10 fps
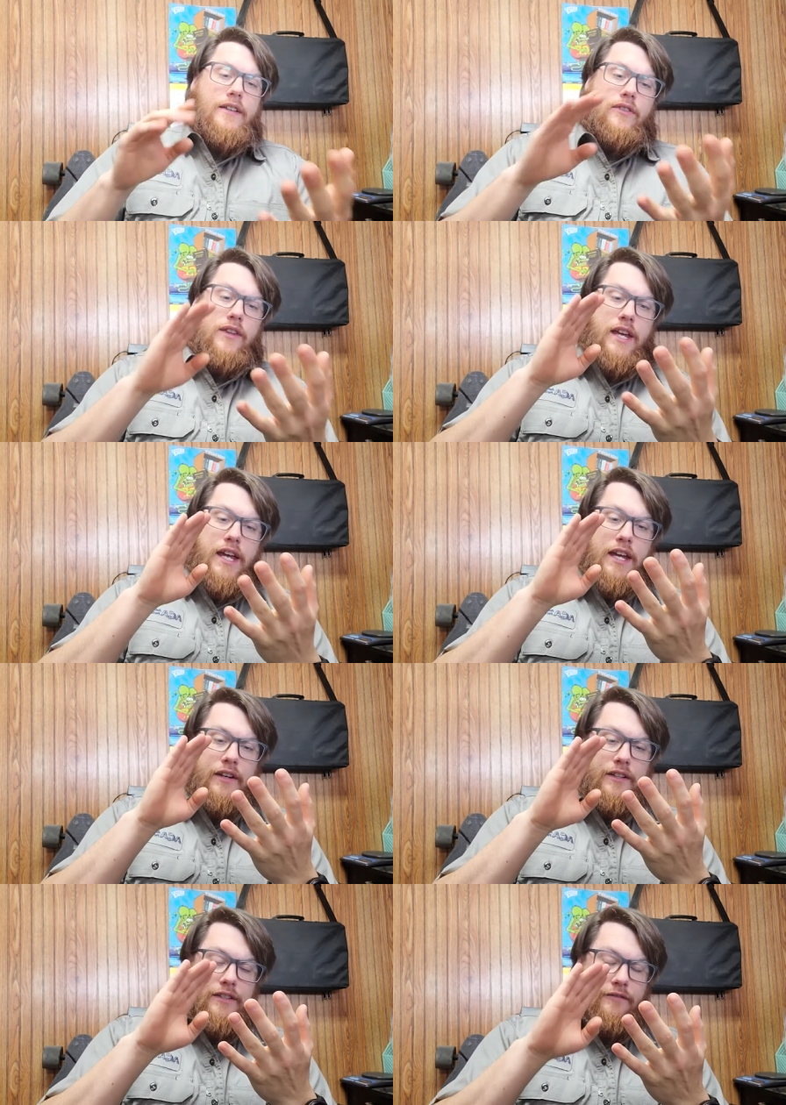the
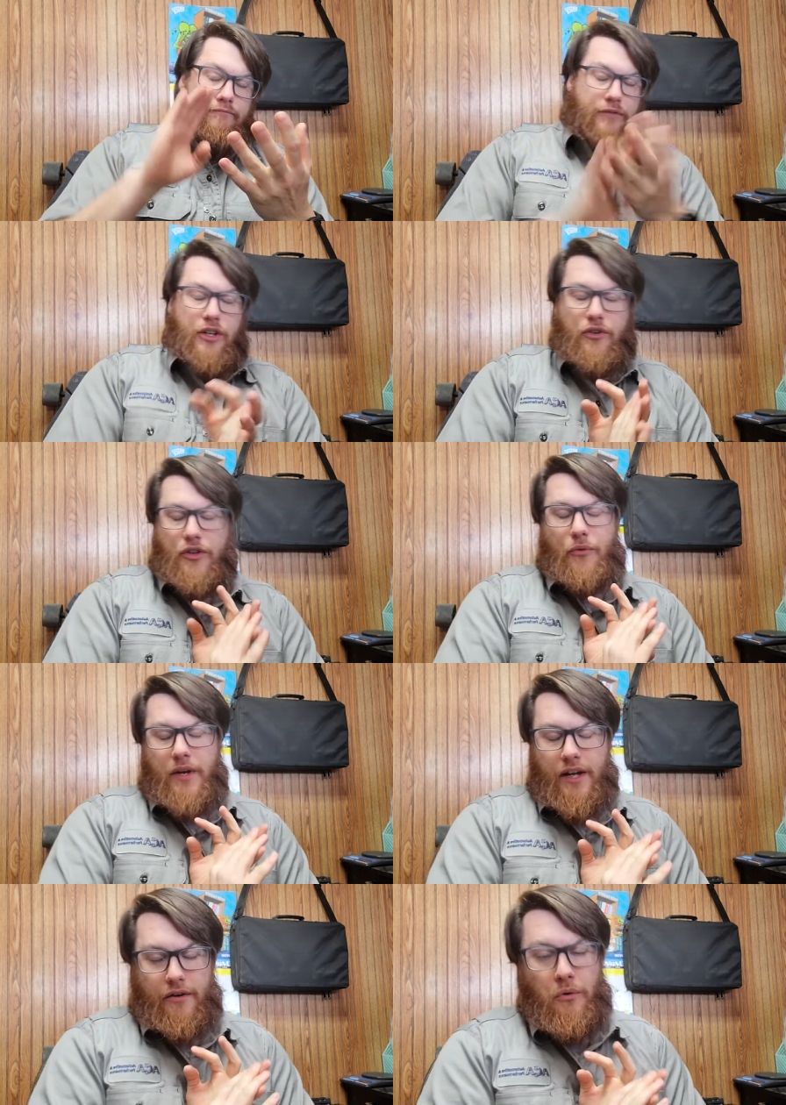2 to
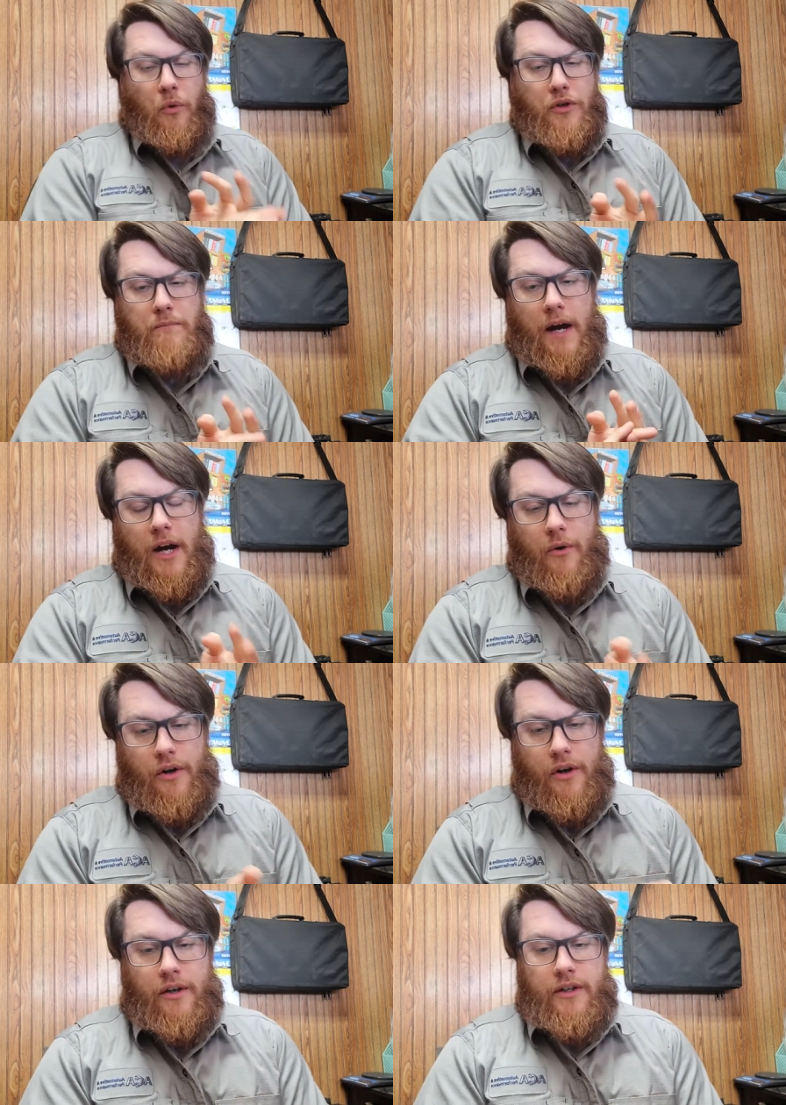300
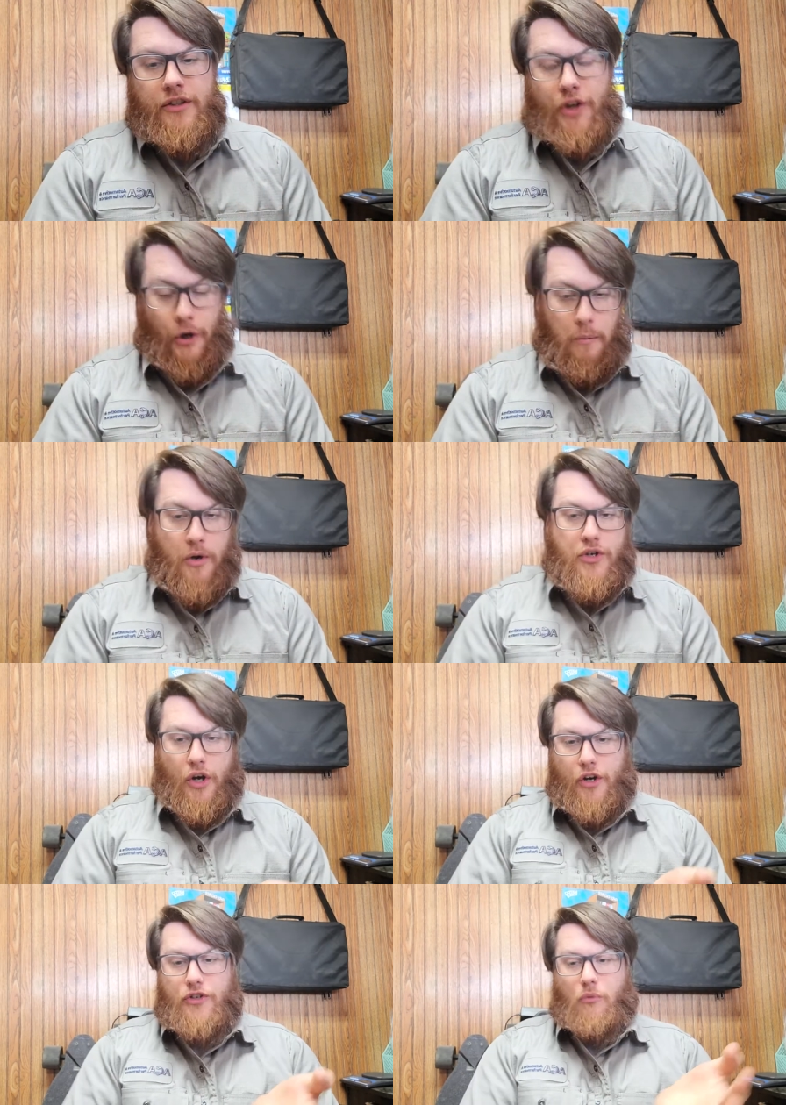horsepower
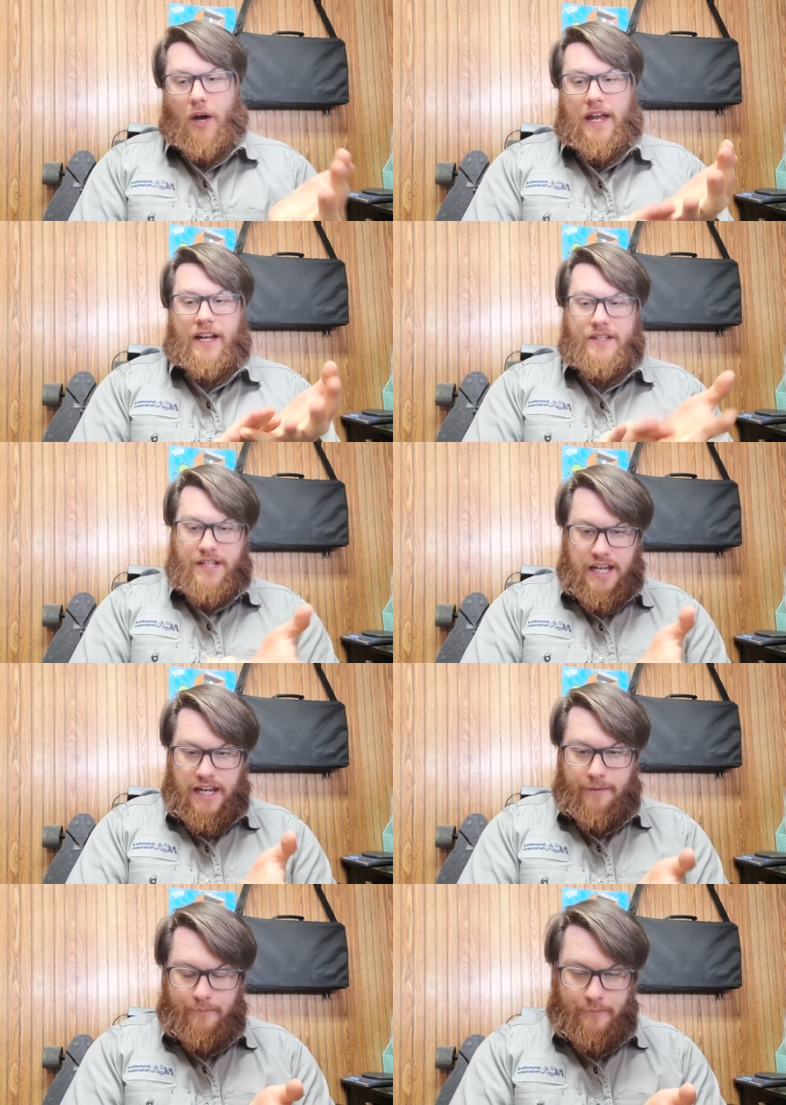turbocharged
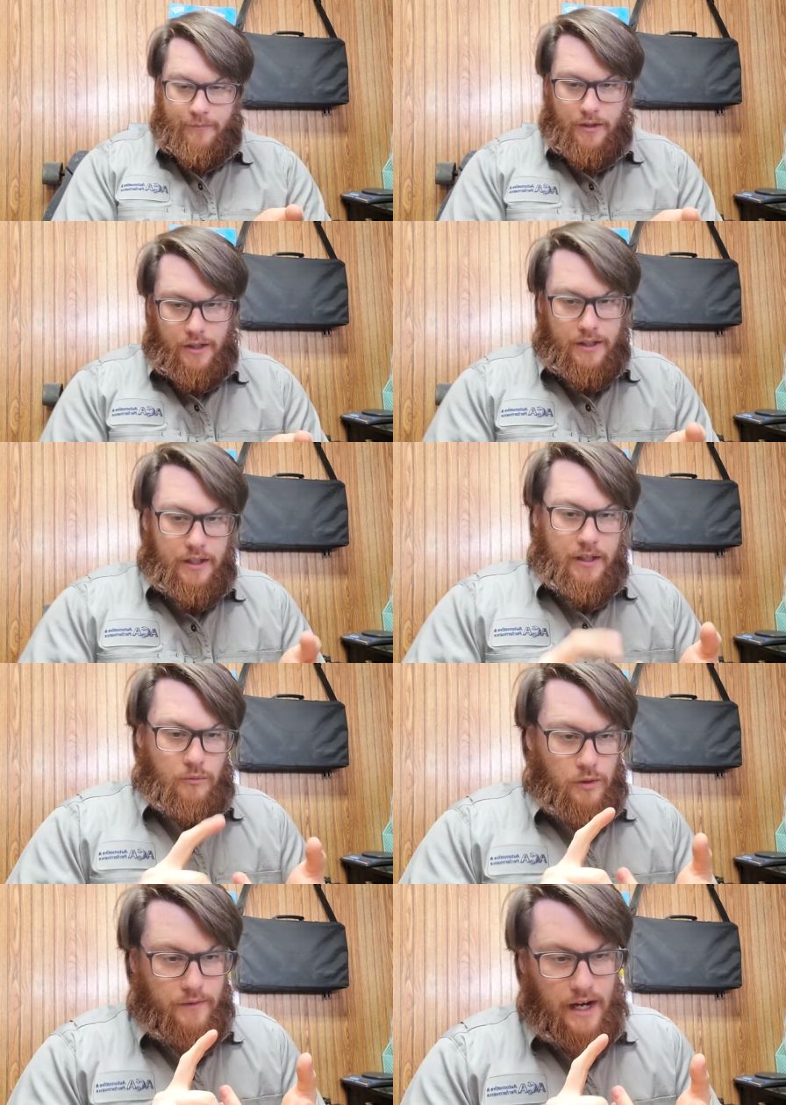YXZ,
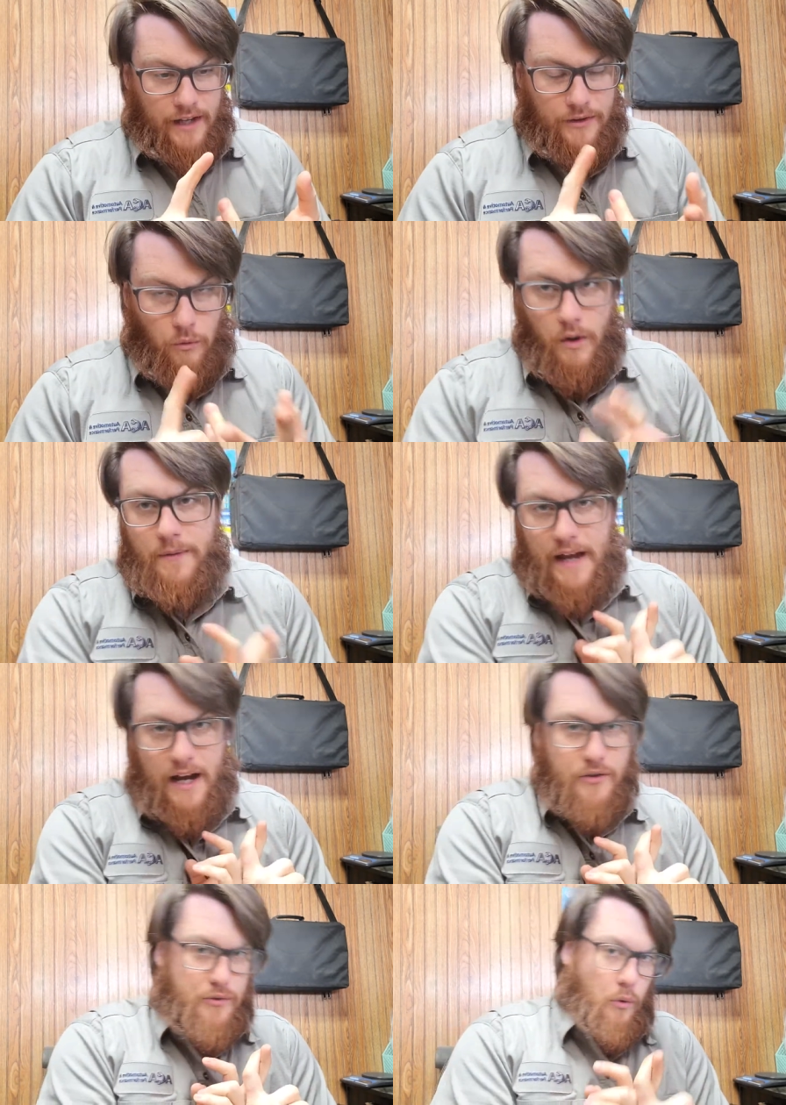We've got the
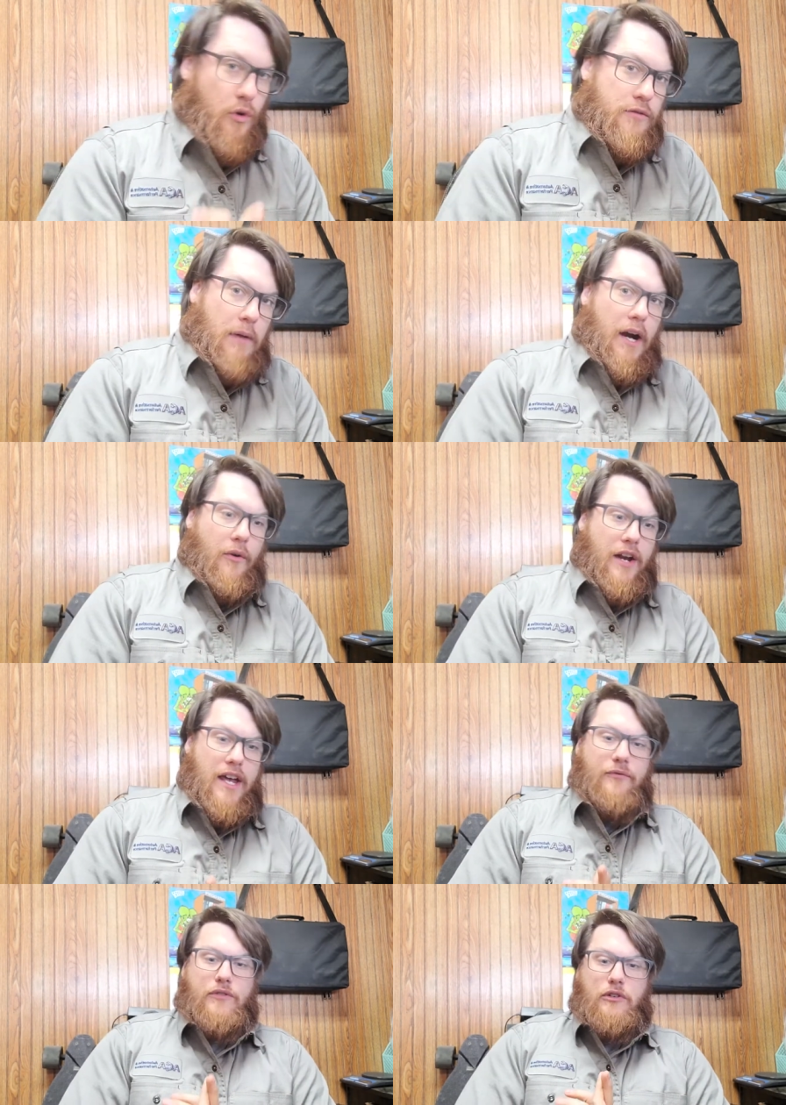1,000 horsepower
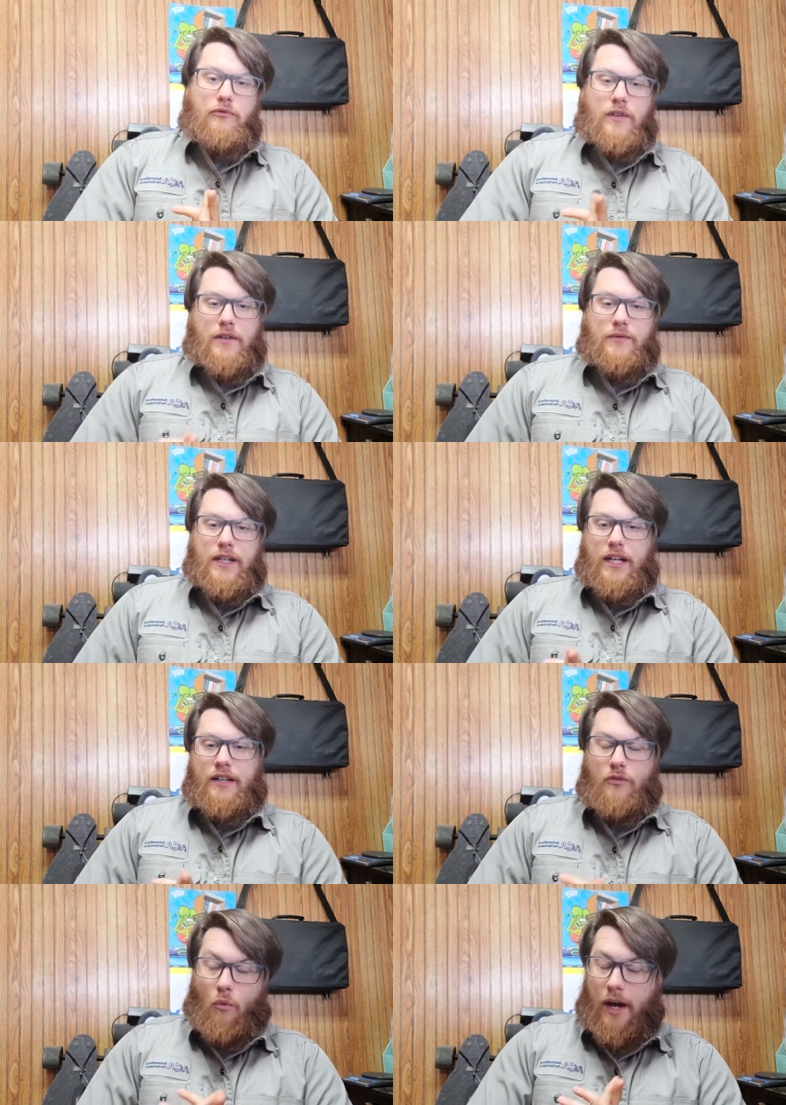F250
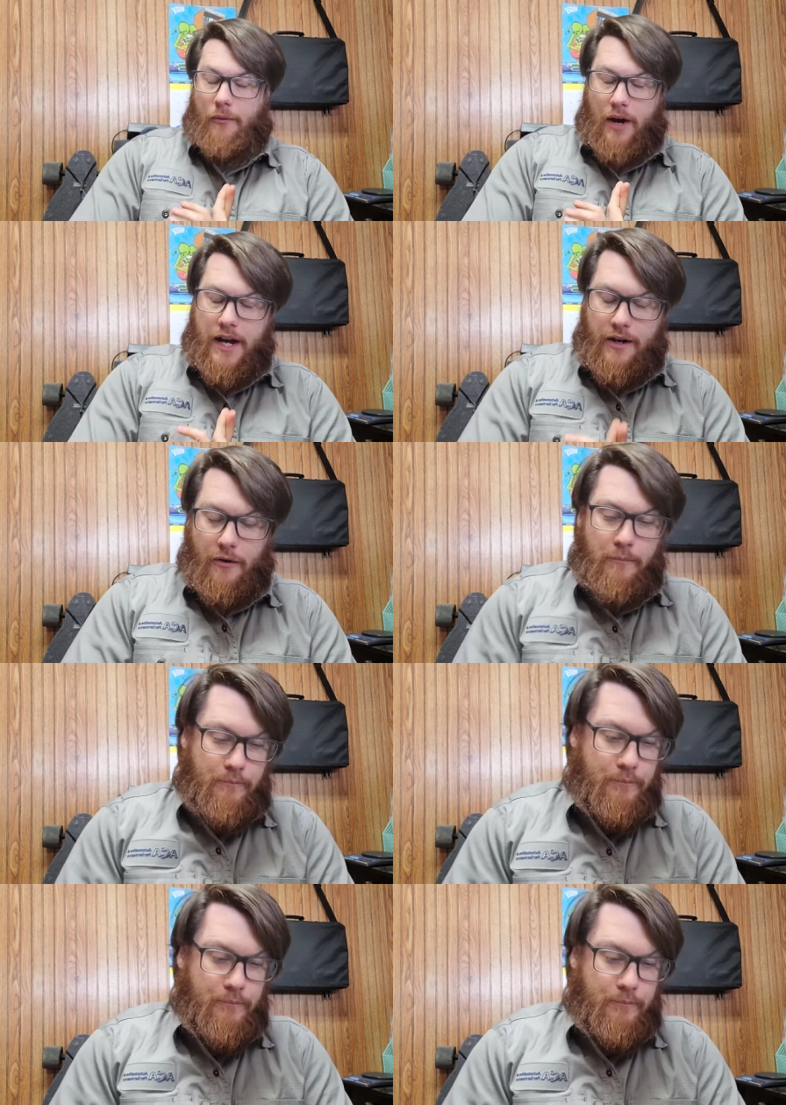White Rhino.